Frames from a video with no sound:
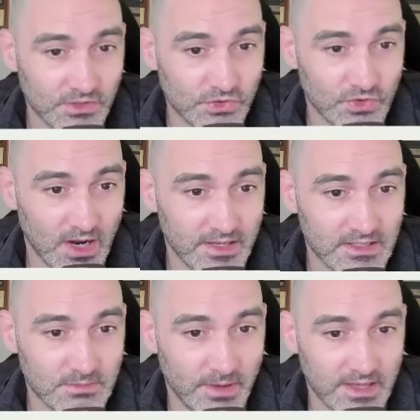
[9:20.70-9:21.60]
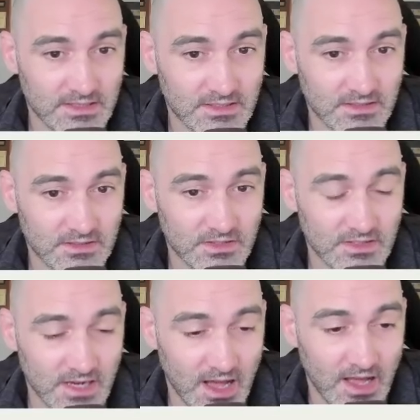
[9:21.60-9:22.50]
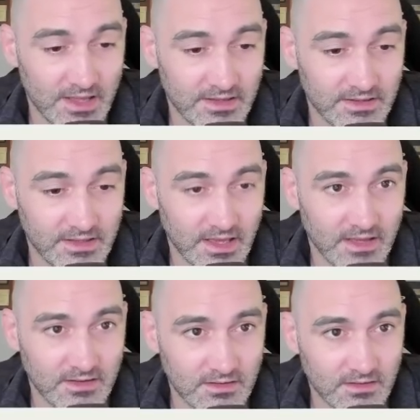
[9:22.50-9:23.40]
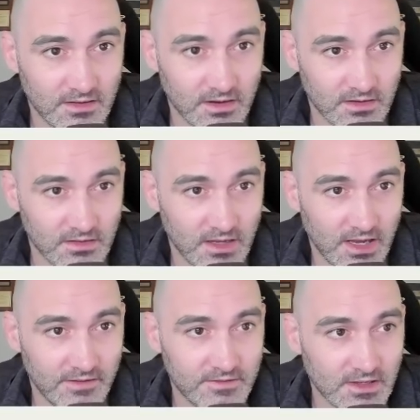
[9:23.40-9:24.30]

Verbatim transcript: trying his best to not get unalived.